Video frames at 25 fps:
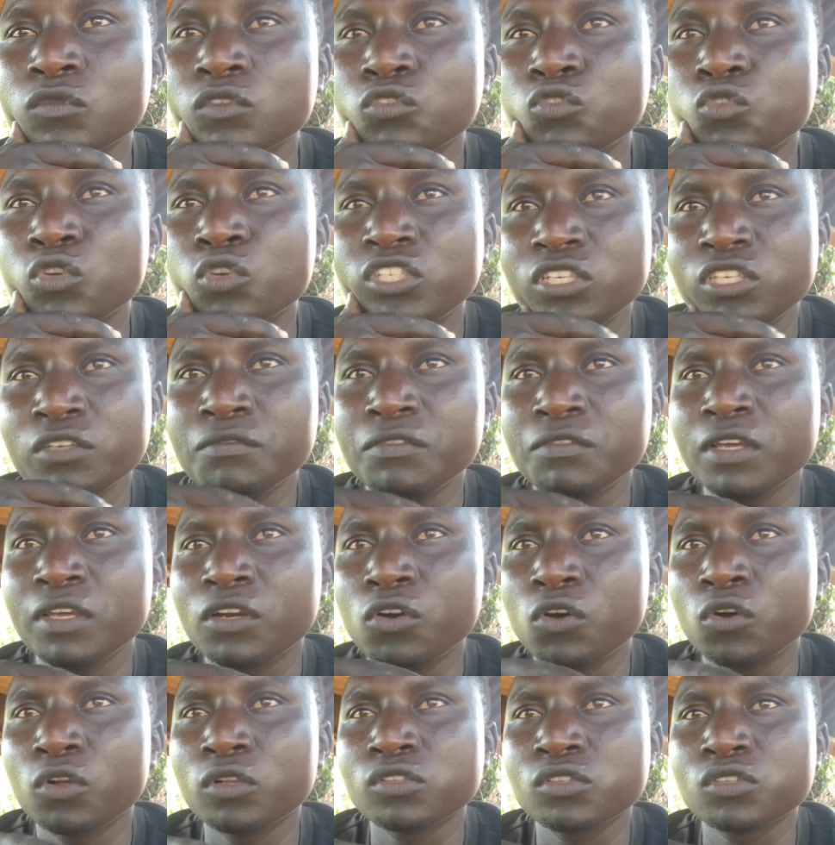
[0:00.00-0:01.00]
to achieve the
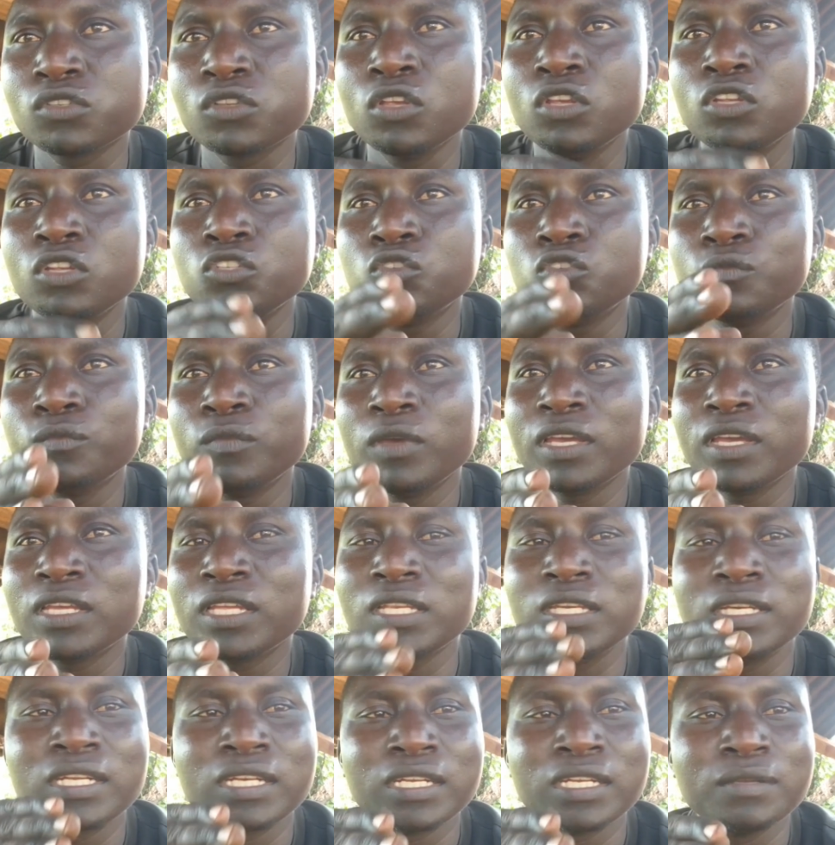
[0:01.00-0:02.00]
goals, to make
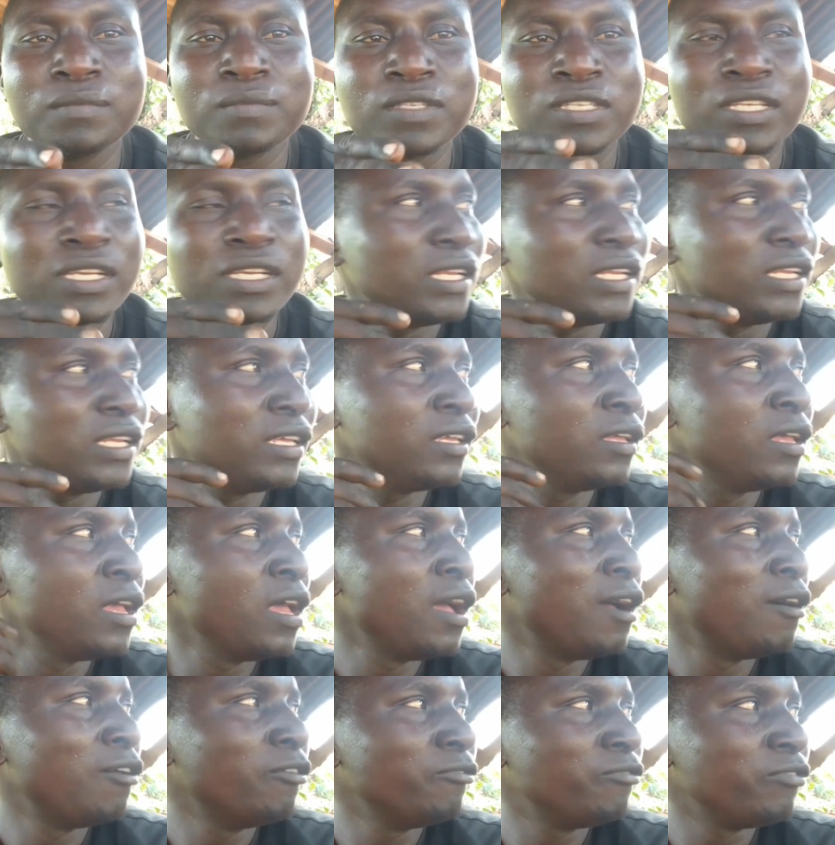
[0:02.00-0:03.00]
dreams really
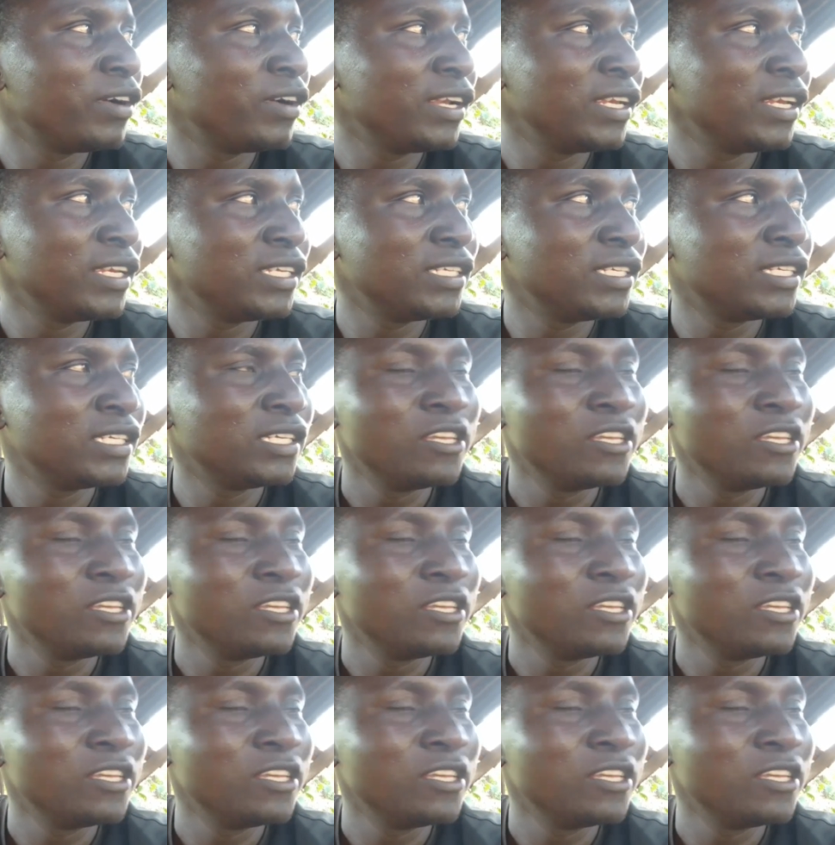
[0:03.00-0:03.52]
valid.